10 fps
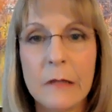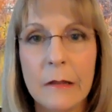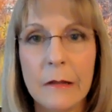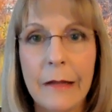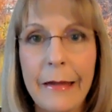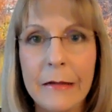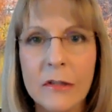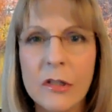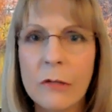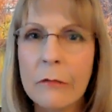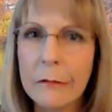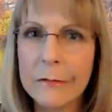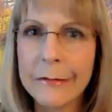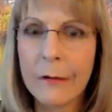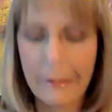to the light. So
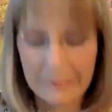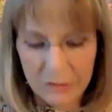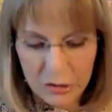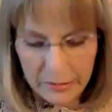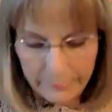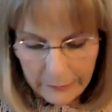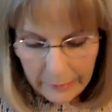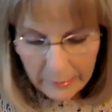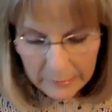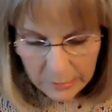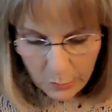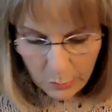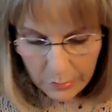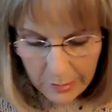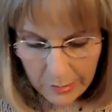here's the question.
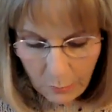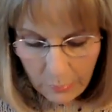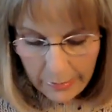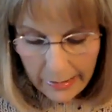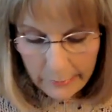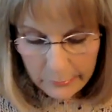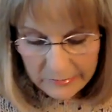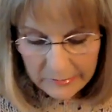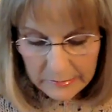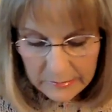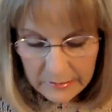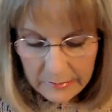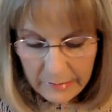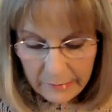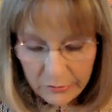So what animals exist
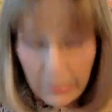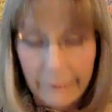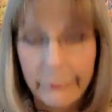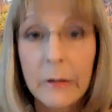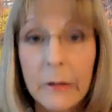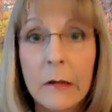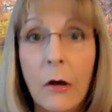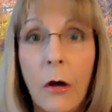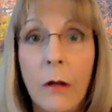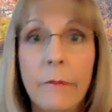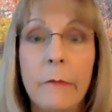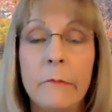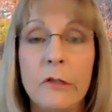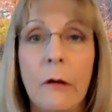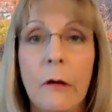in the afterlife? Really, all of them
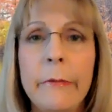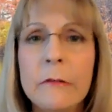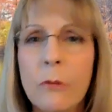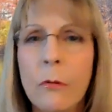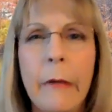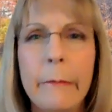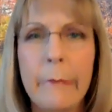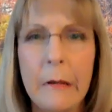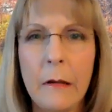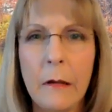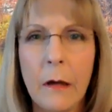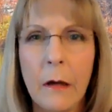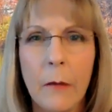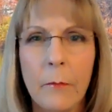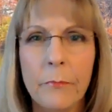do. I've been told by many,
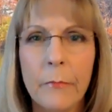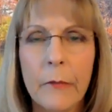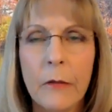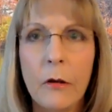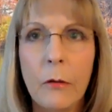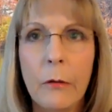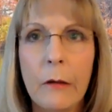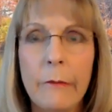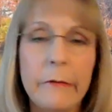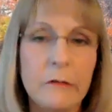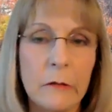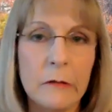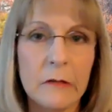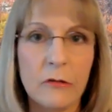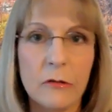when I've been doing
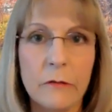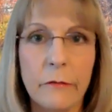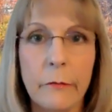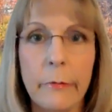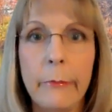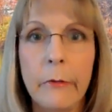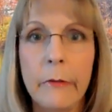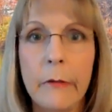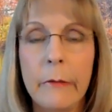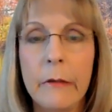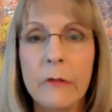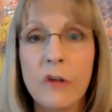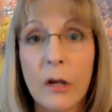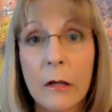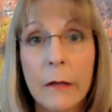sessions for people and they've been
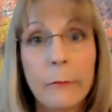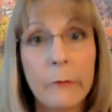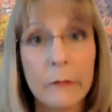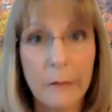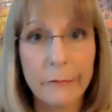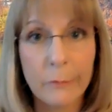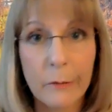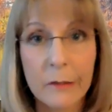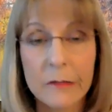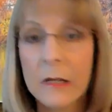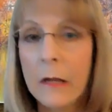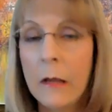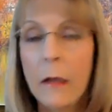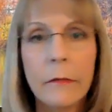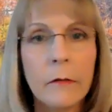checking in with loved ones,
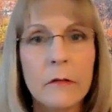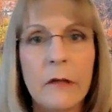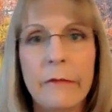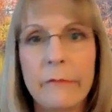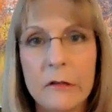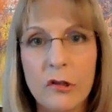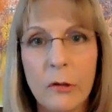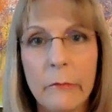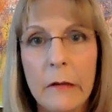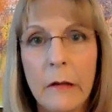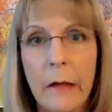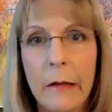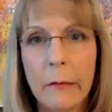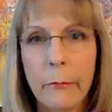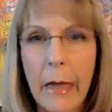they'll definitely show me
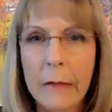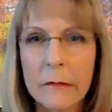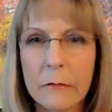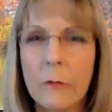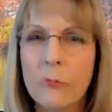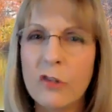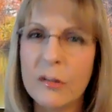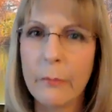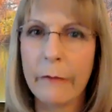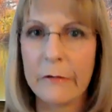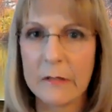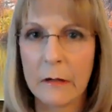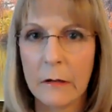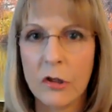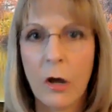like pets, or they'll just reference
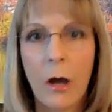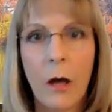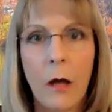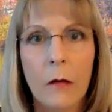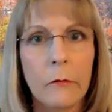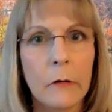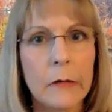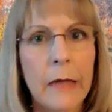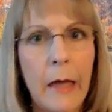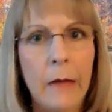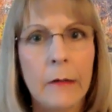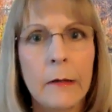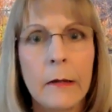like a dog or a cat.